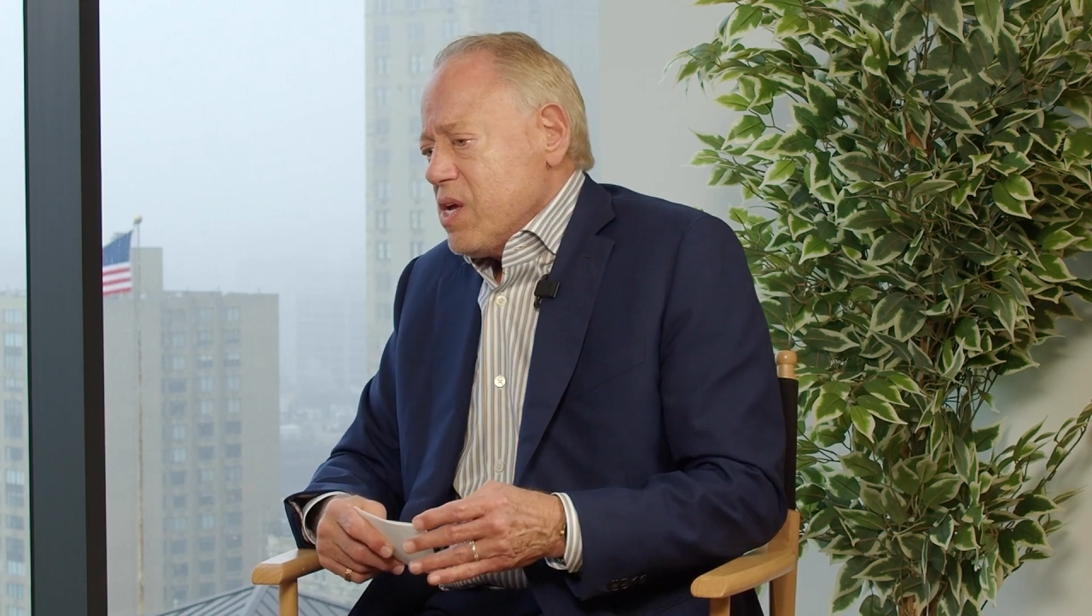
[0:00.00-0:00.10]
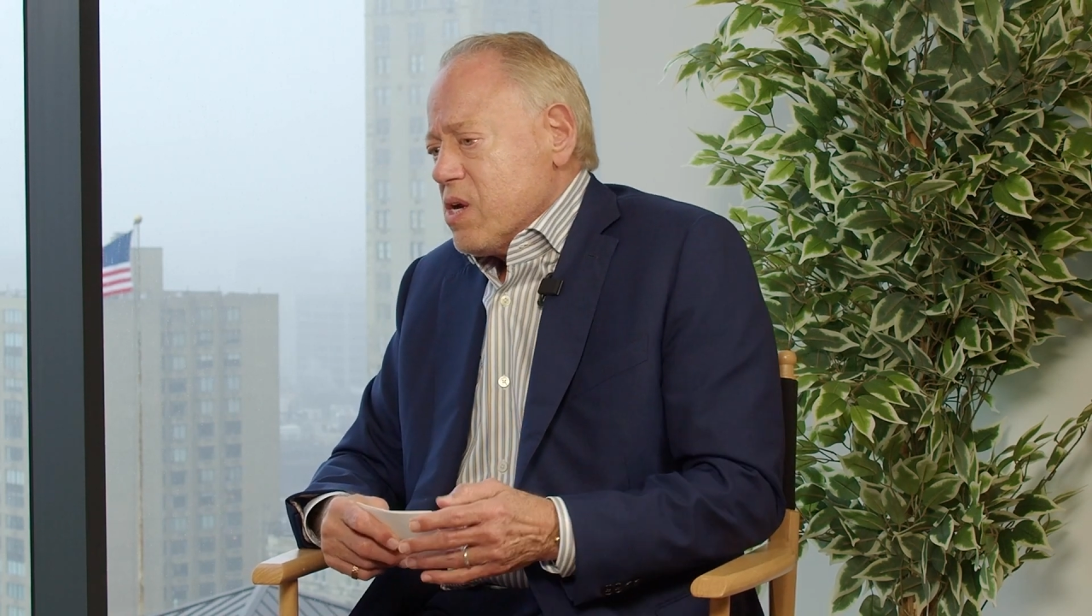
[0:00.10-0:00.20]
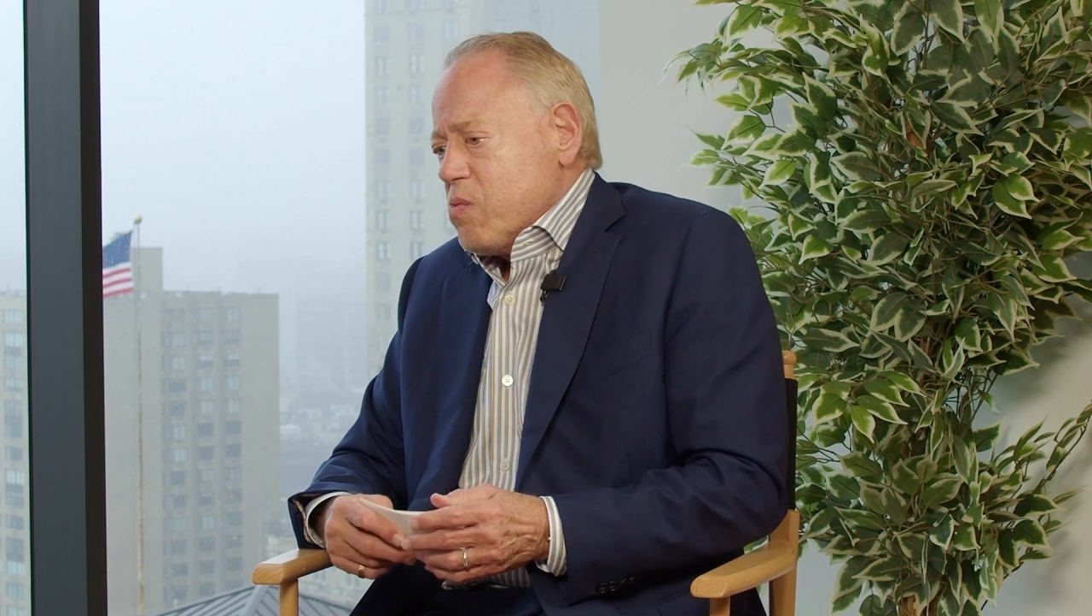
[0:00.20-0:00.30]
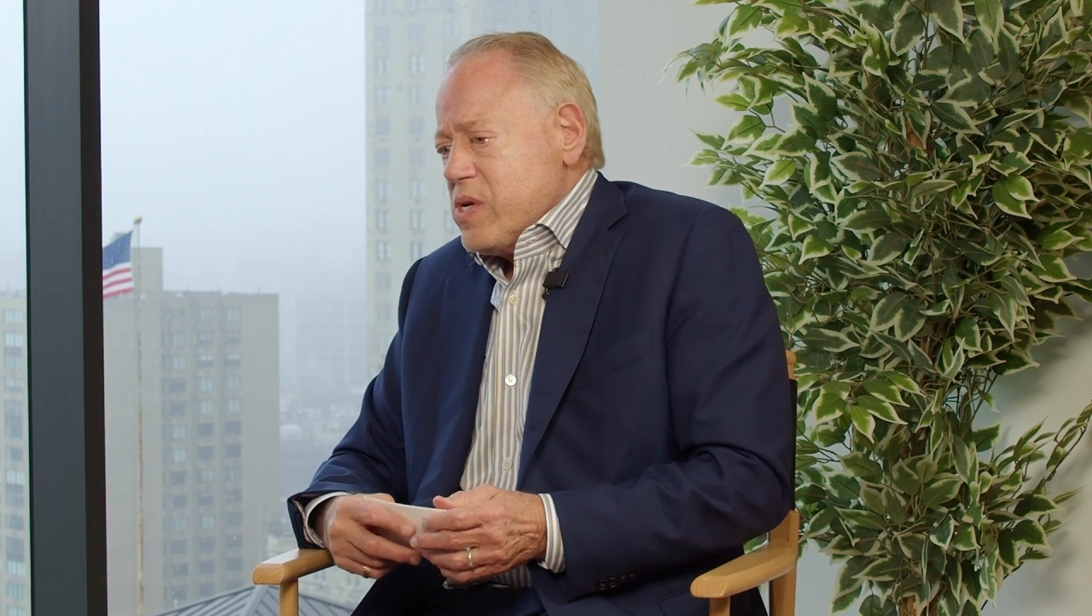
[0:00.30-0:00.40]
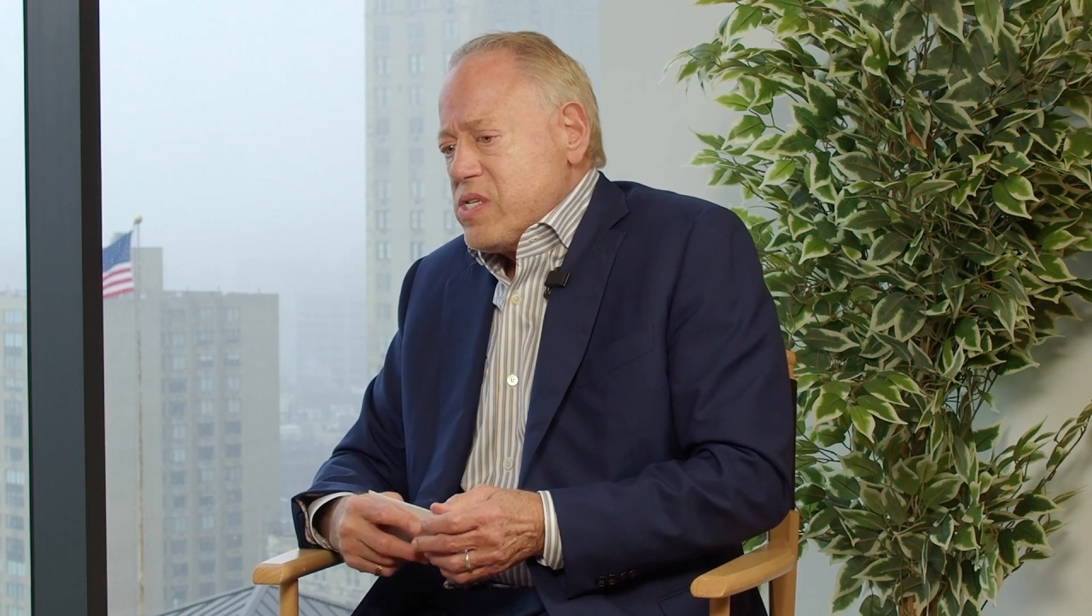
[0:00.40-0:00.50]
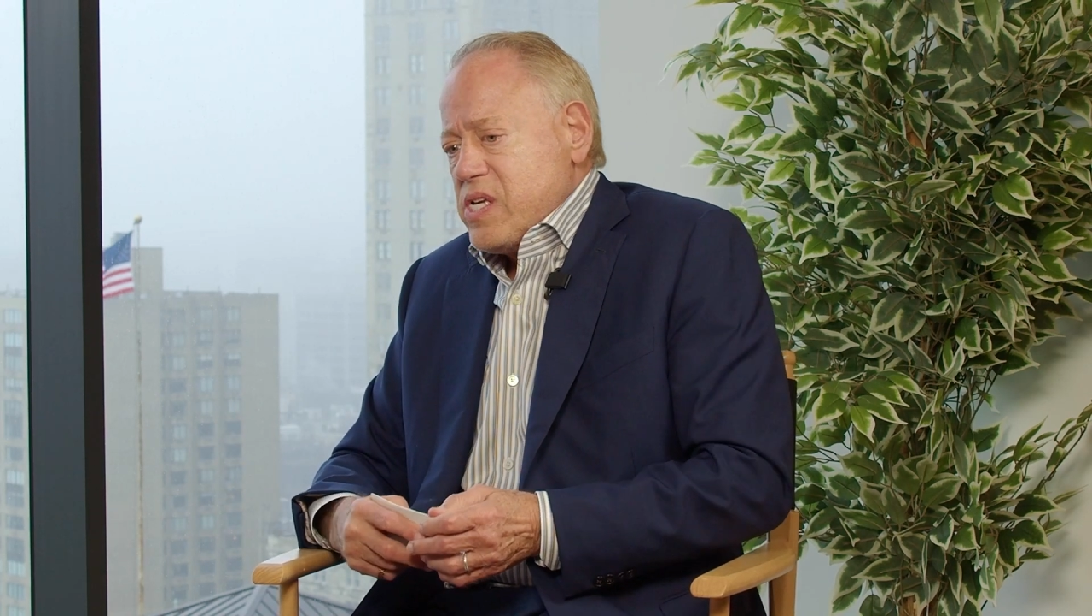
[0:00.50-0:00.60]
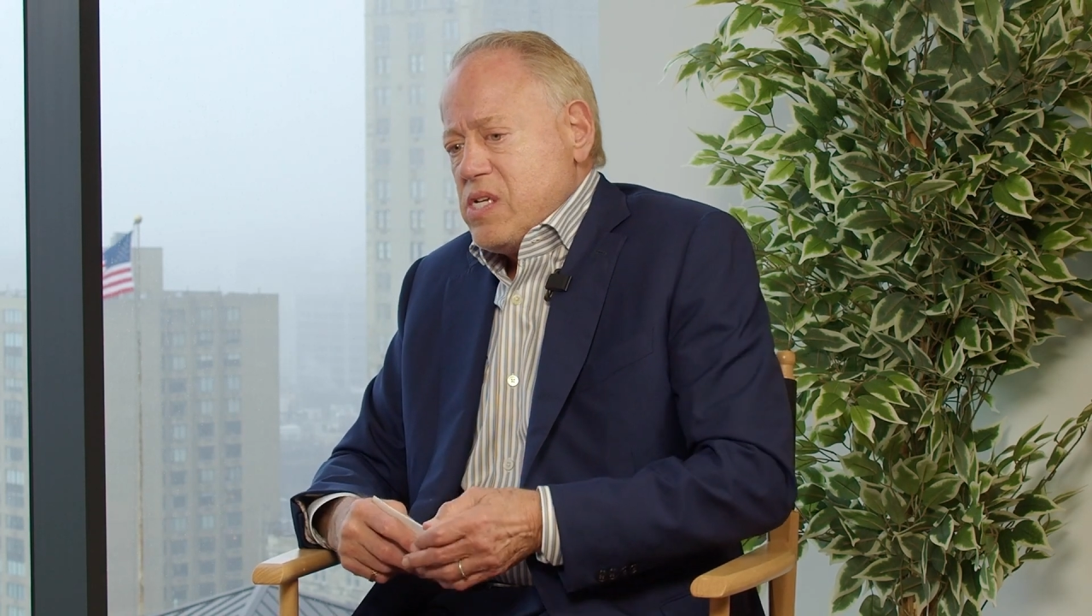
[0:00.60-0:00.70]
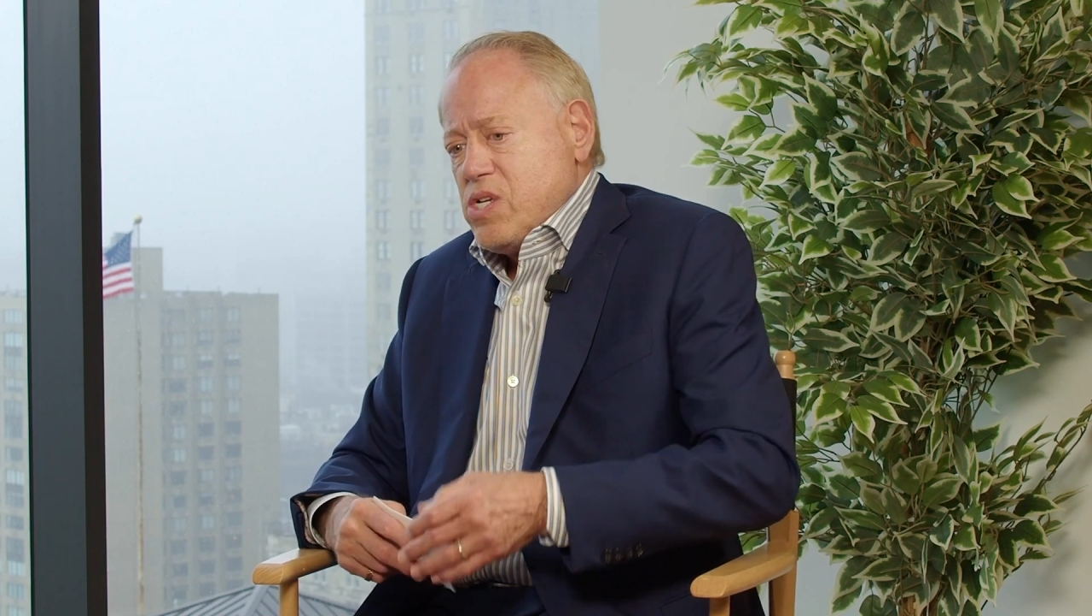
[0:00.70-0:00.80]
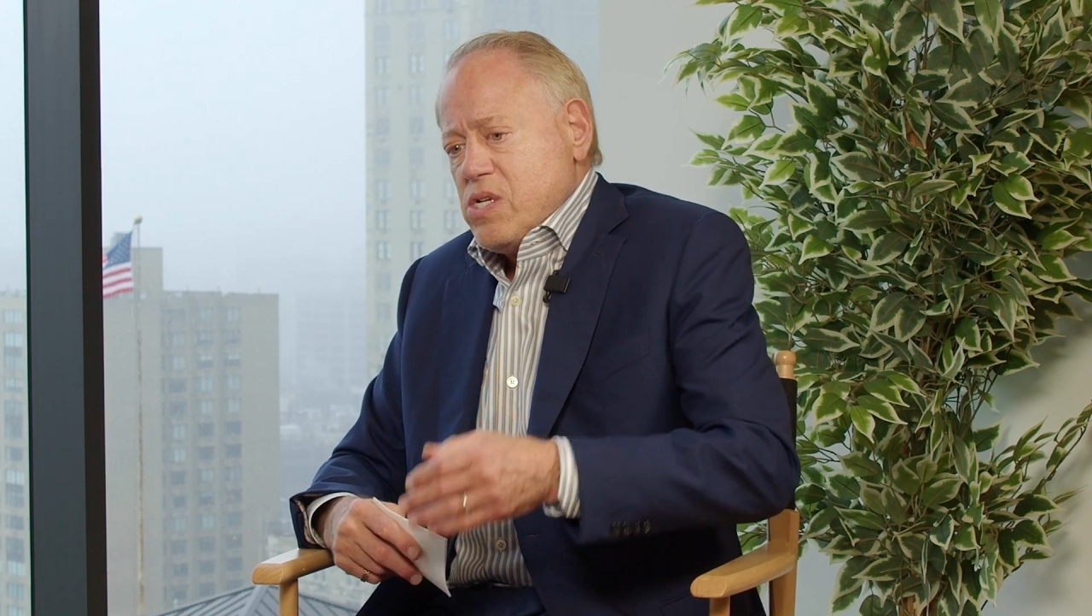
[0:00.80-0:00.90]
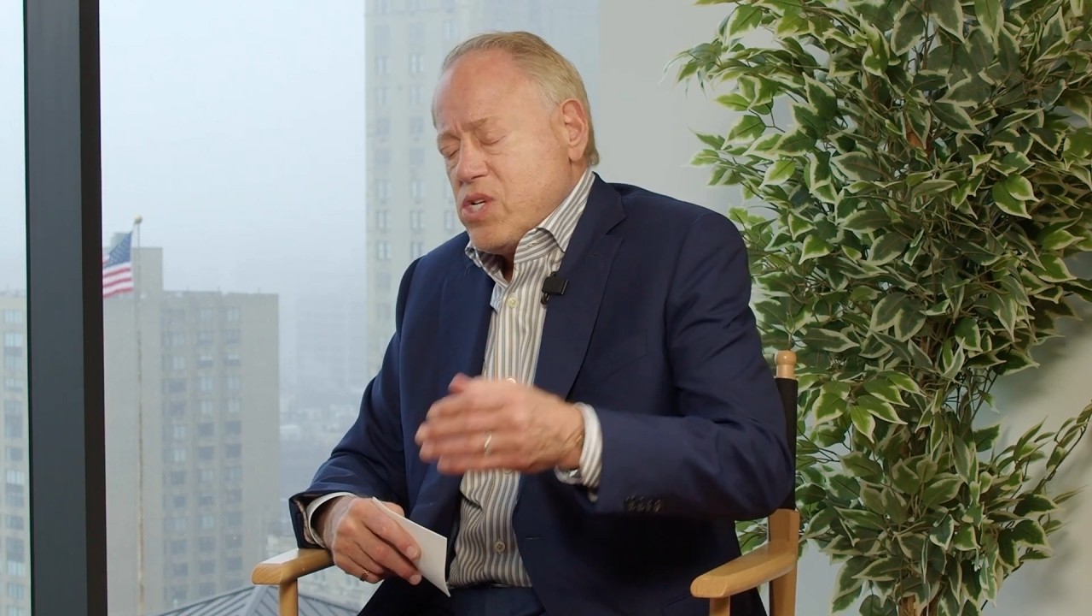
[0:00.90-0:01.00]
you know, we
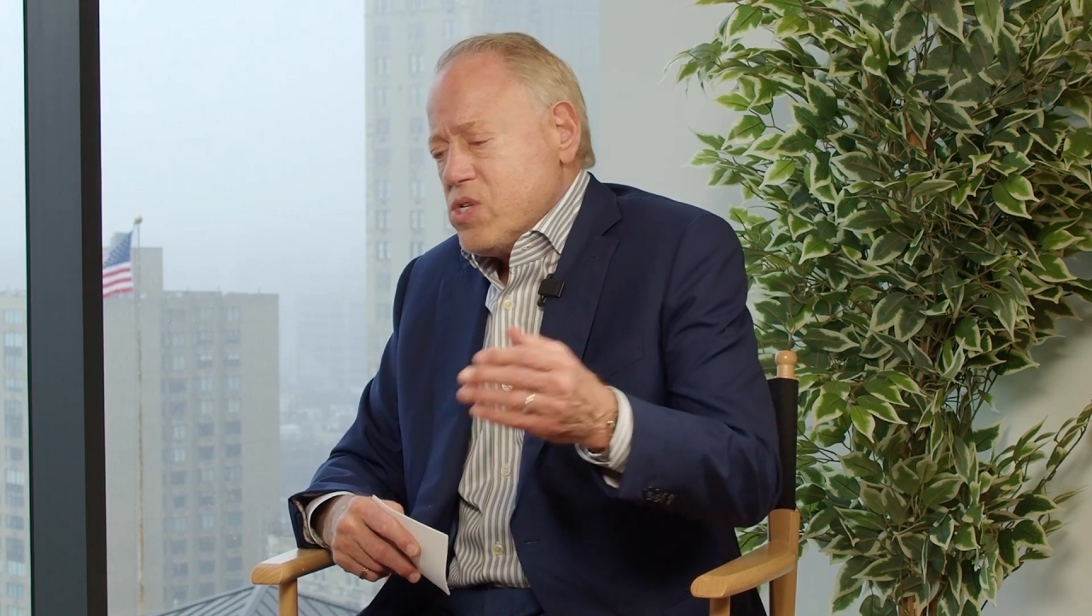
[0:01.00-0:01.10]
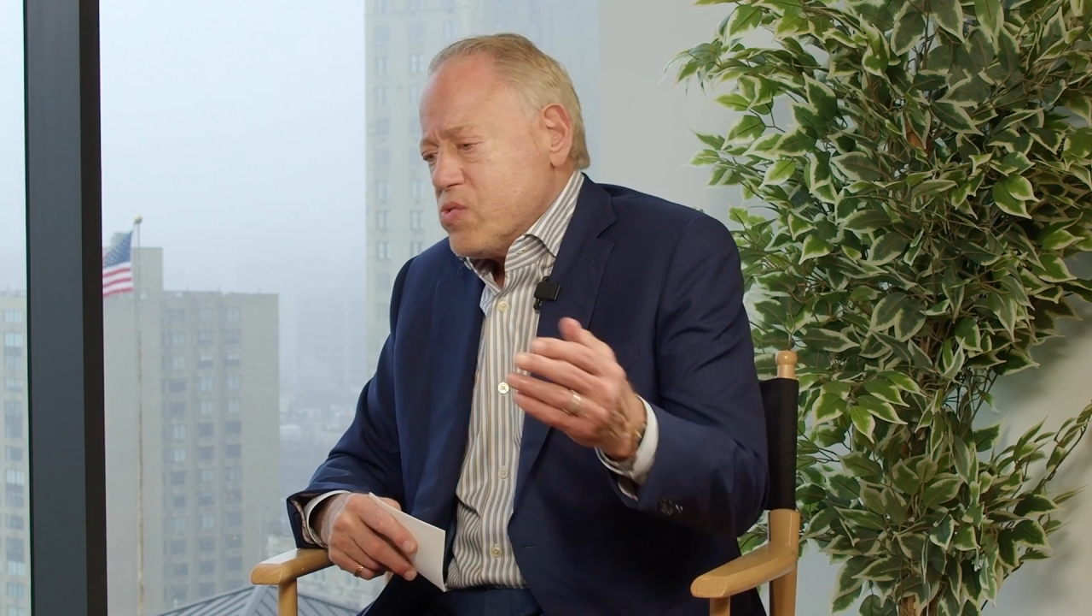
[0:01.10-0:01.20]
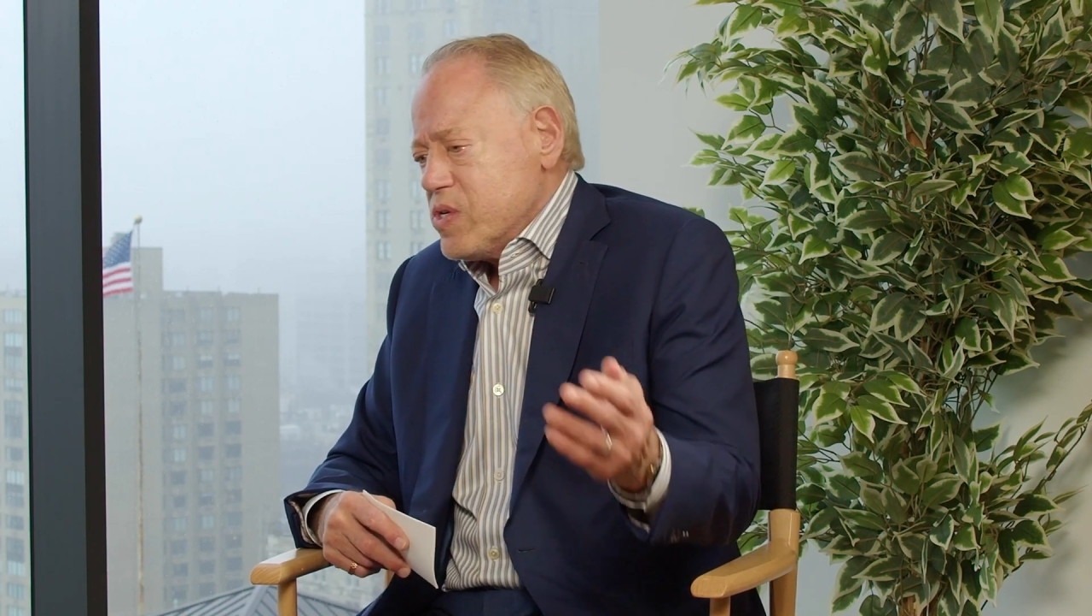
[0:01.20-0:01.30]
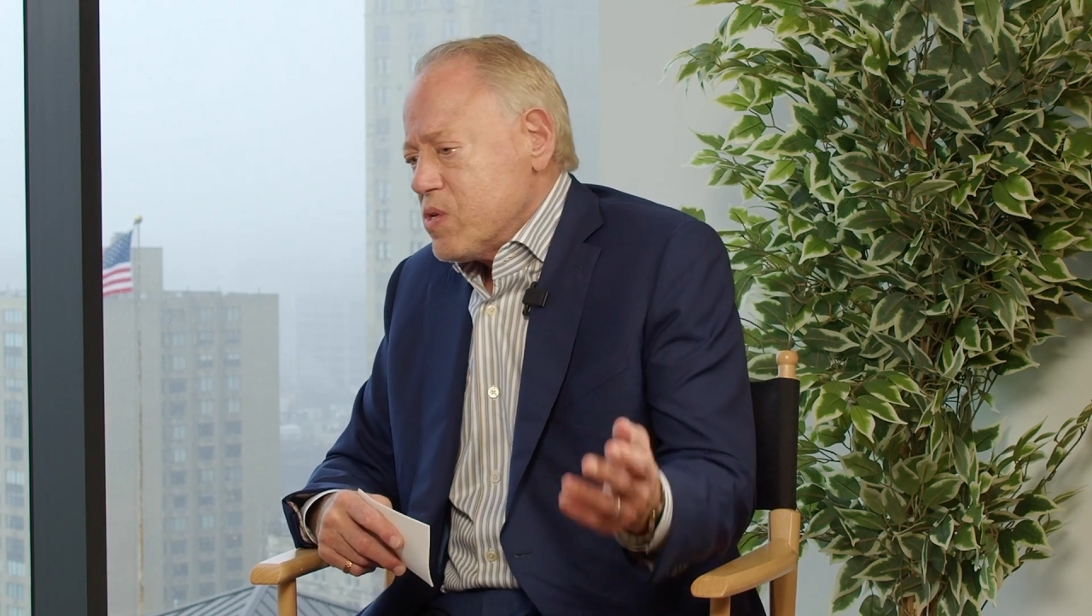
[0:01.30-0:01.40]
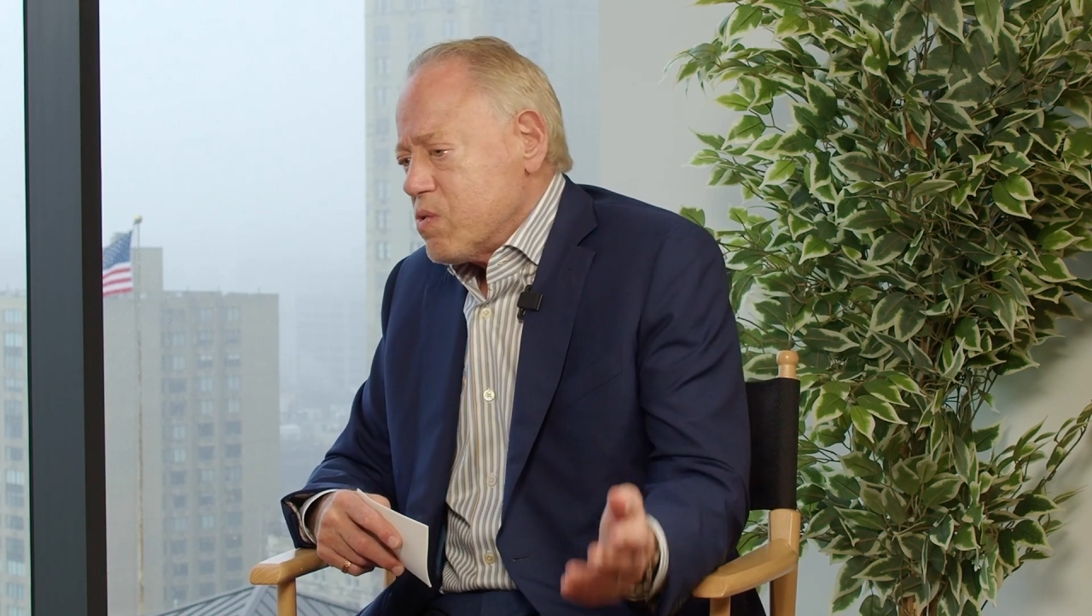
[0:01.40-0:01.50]
see children